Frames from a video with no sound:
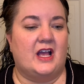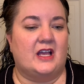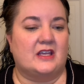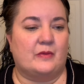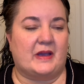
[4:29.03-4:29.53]

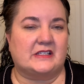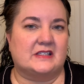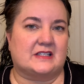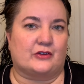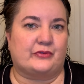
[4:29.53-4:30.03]

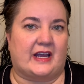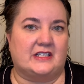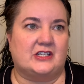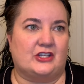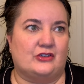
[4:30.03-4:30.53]
Humectants are fine
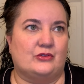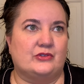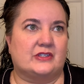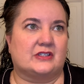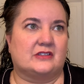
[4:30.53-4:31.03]
to
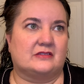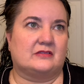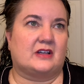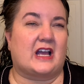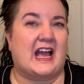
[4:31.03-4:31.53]
use,
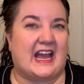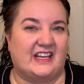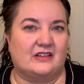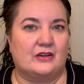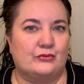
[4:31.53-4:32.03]

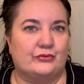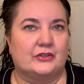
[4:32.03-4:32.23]
kind of,